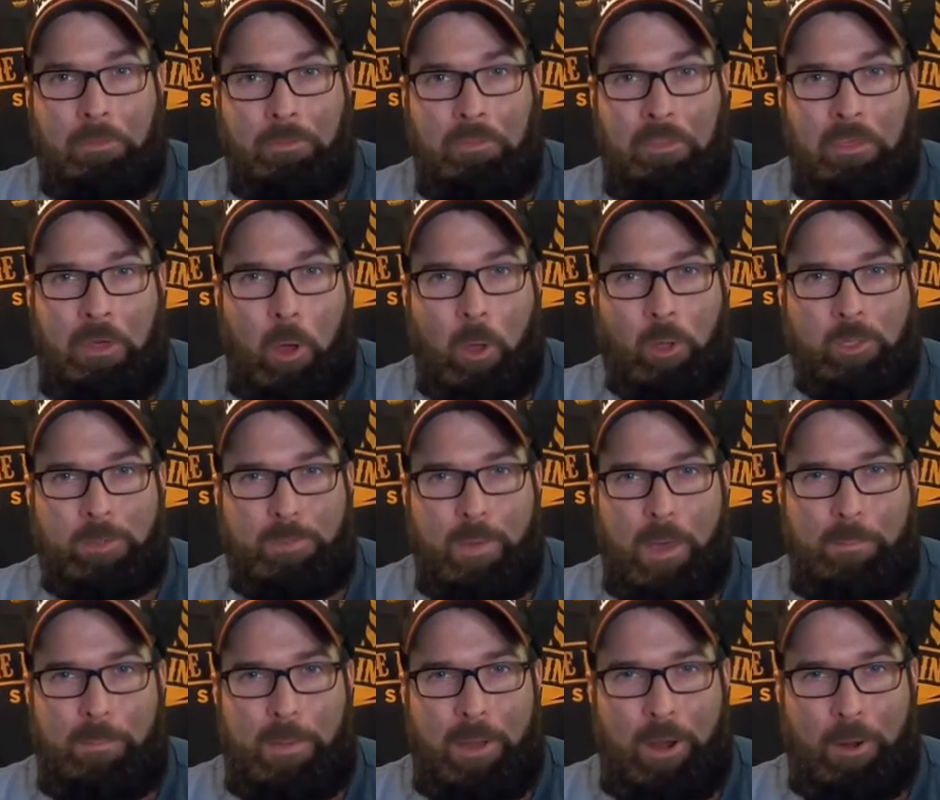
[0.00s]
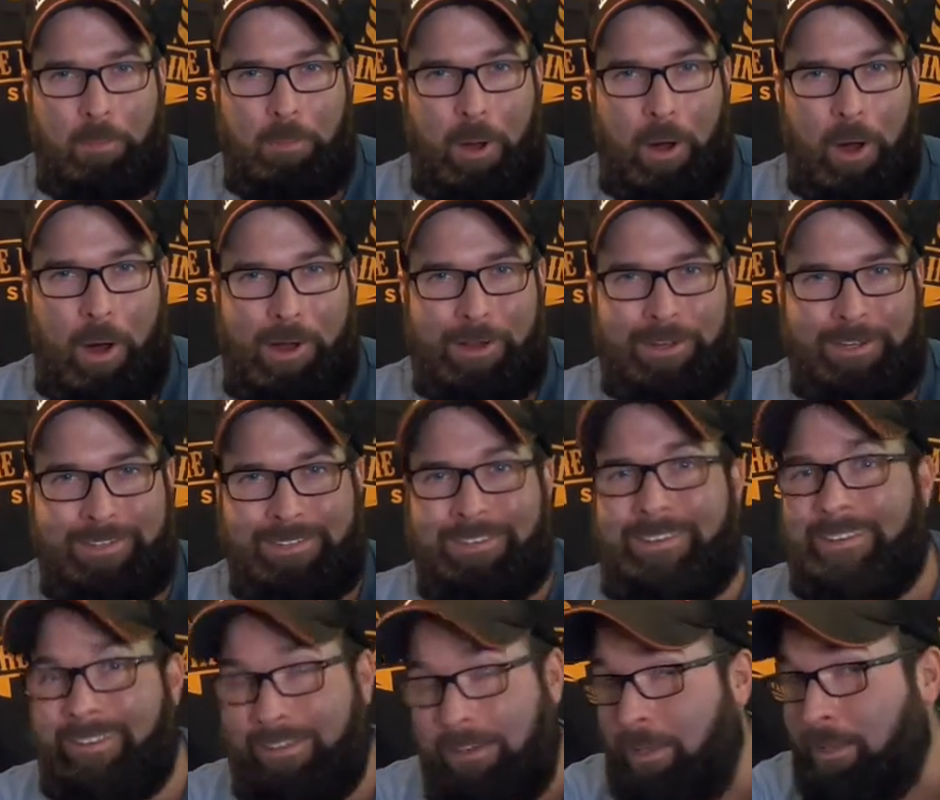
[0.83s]
The ultimate beer bong.
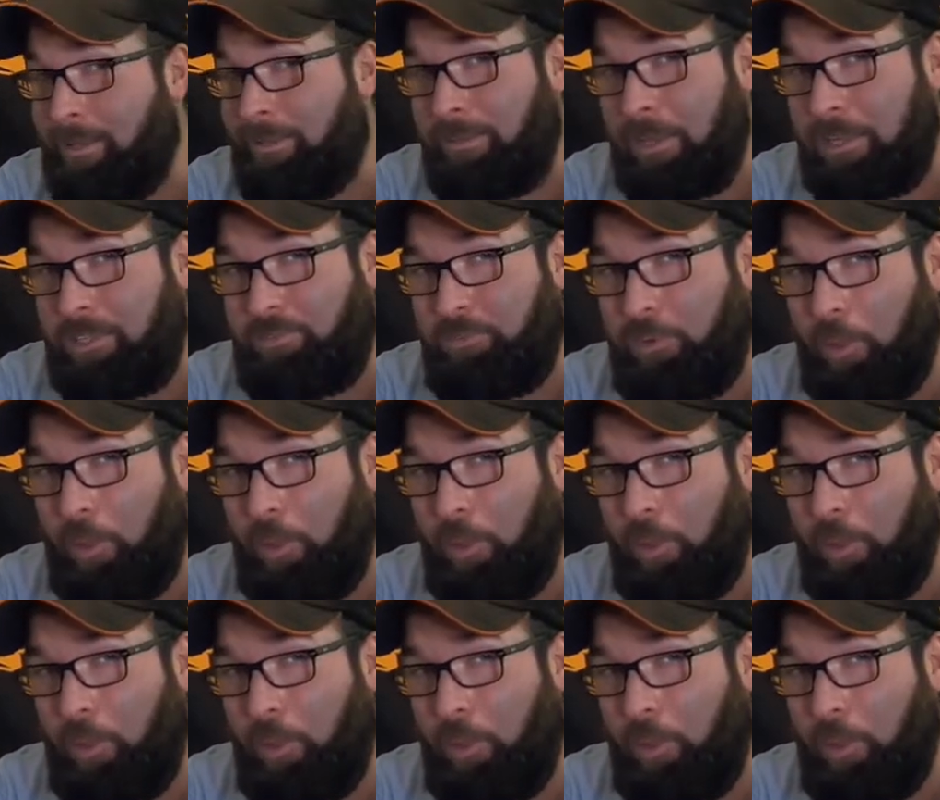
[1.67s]
Let's